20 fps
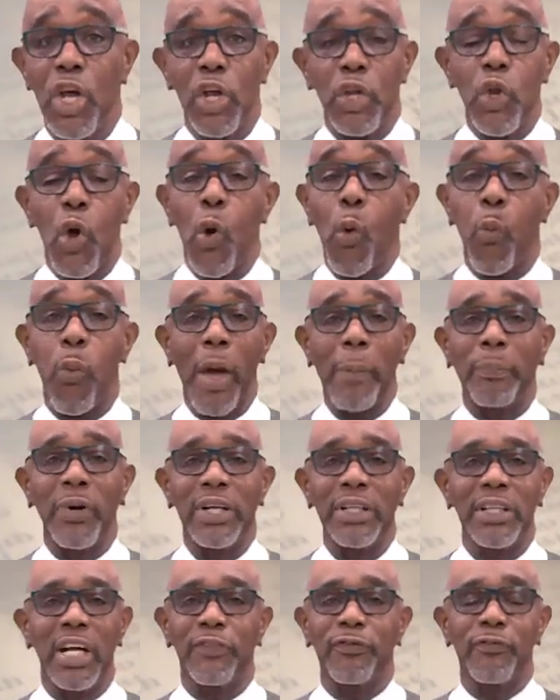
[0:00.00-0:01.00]
no
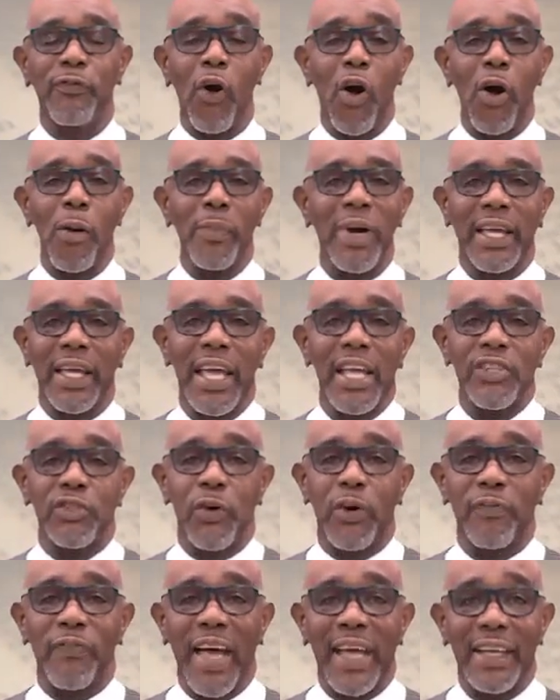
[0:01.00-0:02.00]
weapon that form against
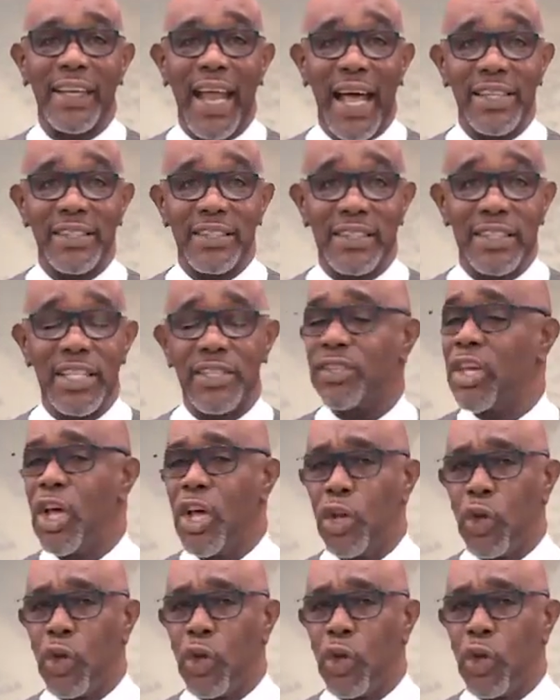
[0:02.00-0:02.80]
our finances,